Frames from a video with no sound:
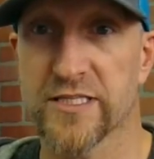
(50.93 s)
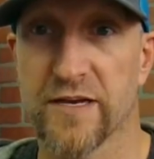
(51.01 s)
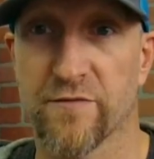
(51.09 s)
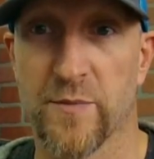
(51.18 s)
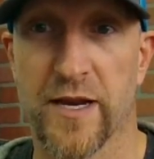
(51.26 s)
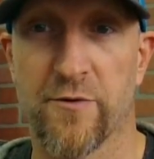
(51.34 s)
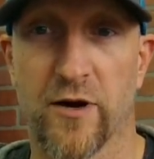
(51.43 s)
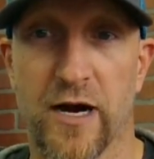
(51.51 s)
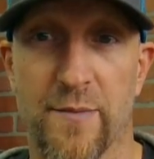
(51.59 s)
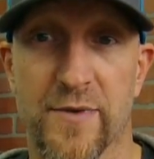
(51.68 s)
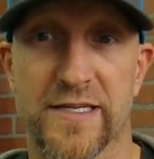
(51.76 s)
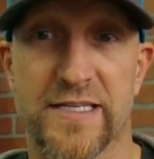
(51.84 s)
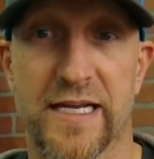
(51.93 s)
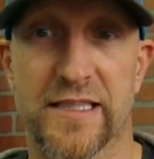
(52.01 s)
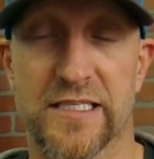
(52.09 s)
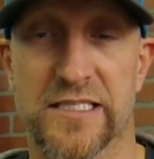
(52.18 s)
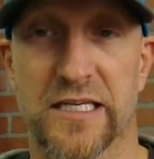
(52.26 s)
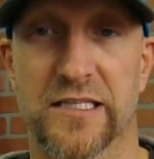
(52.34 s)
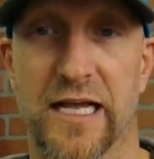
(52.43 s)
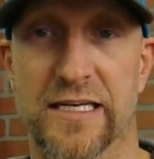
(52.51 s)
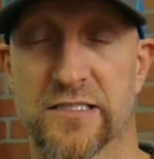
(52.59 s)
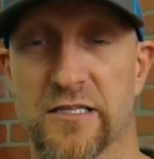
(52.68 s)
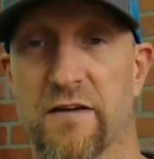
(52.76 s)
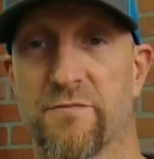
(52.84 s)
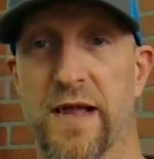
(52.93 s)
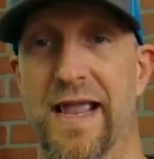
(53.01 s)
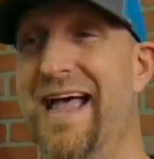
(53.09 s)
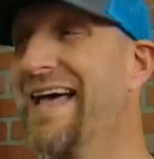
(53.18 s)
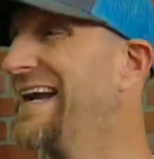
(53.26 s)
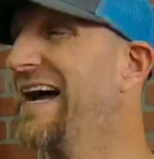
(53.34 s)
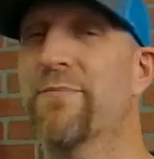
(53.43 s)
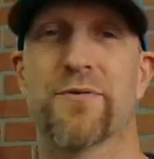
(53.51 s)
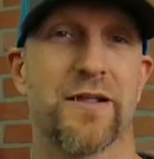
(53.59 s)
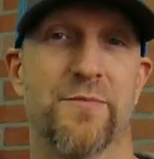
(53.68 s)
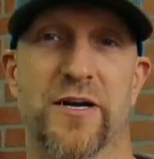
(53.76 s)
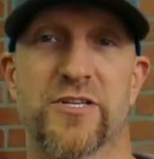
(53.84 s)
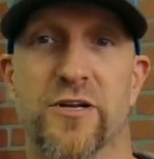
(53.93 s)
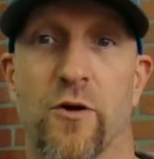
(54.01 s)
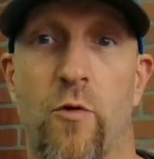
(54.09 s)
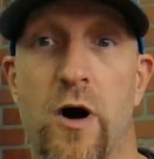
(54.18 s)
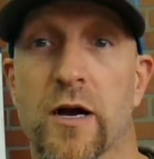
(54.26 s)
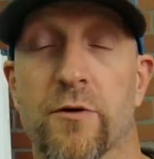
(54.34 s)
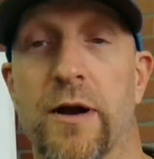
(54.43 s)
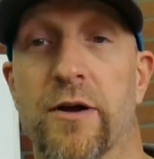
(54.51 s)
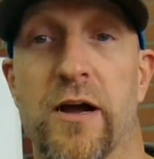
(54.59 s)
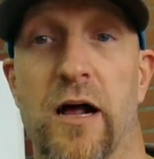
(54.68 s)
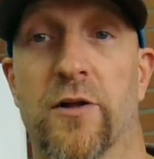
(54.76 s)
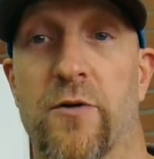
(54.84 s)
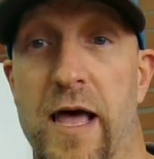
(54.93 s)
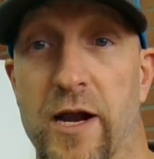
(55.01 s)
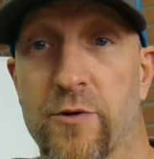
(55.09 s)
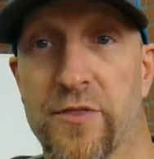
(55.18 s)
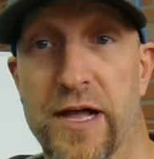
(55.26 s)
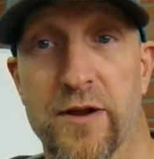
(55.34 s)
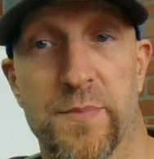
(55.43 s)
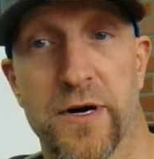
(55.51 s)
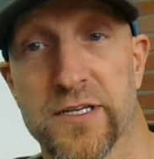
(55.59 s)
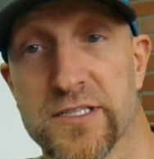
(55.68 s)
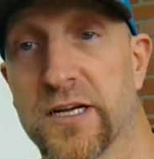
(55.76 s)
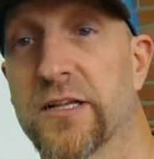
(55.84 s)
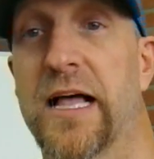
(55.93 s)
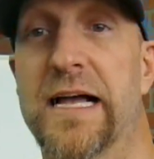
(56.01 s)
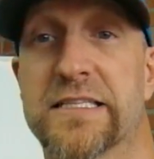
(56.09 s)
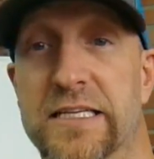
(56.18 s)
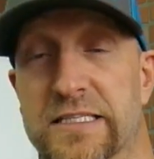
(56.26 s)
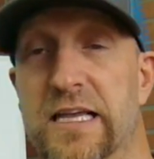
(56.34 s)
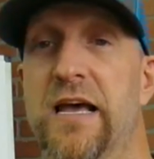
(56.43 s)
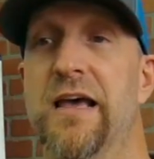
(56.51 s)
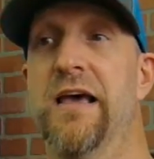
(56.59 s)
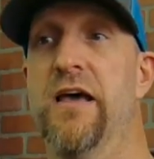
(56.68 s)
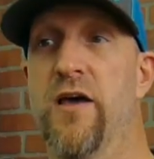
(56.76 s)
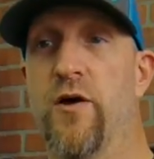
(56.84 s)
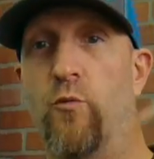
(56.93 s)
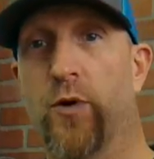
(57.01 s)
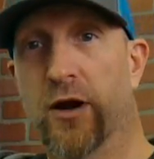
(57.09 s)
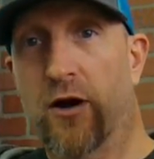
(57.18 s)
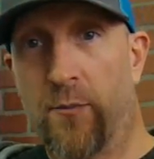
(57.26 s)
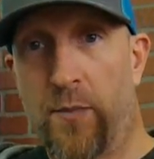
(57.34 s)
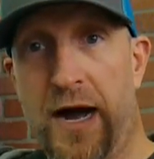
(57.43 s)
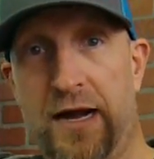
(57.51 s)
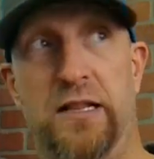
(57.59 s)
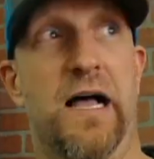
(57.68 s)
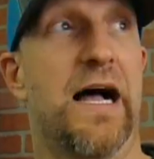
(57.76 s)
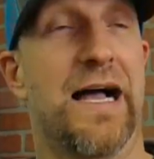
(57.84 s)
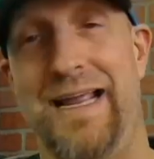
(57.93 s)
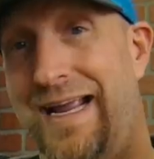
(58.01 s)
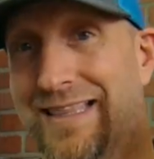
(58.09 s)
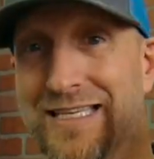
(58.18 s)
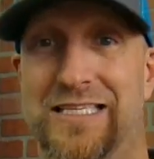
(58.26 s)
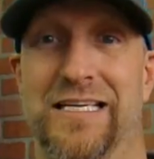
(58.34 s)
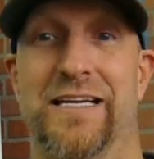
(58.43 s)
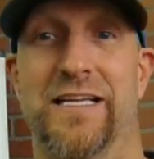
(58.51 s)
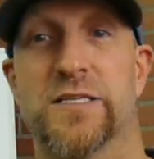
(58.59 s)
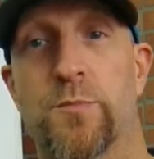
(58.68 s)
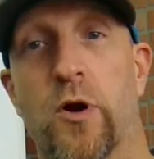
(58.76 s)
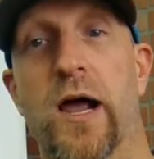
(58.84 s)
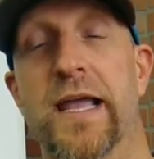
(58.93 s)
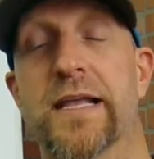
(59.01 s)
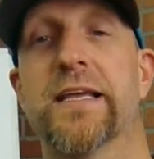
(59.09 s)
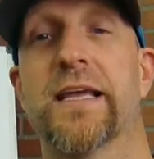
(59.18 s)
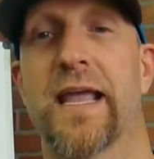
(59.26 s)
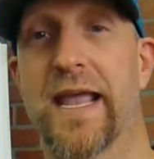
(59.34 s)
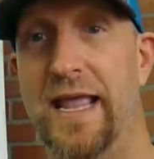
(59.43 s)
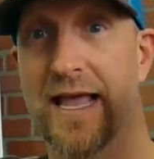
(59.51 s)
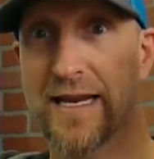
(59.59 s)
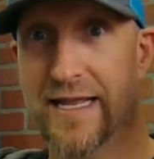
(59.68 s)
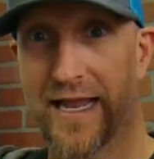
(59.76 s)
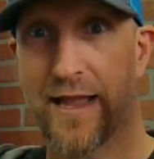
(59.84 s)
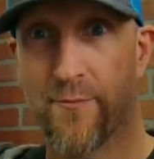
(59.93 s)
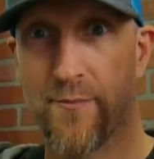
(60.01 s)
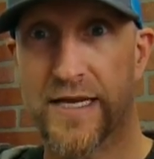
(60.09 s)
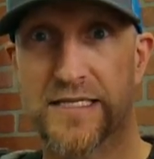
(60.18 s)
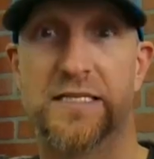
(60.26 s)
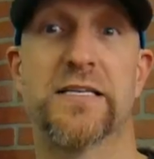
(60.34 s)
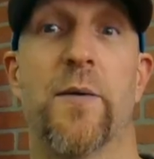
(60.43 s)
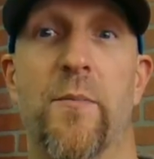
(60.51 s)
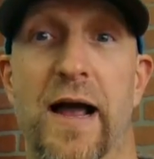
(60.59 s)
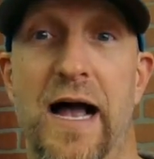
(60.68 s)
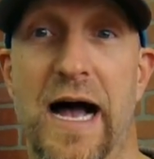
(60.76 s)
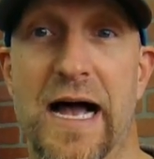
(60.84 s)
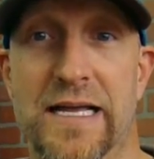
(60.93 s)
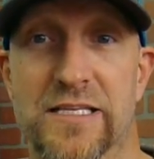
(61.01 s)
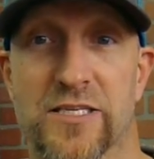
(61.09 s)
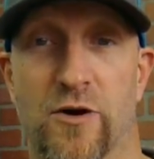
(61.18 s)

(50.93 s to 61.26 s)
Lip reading: Estate From Anywhere, I'm going to take the sunglasses off my hat. I pretty much don't walk around Colorado without a pair of sunglasses. We are a mile high and the sun is bright and it messes up my eyes.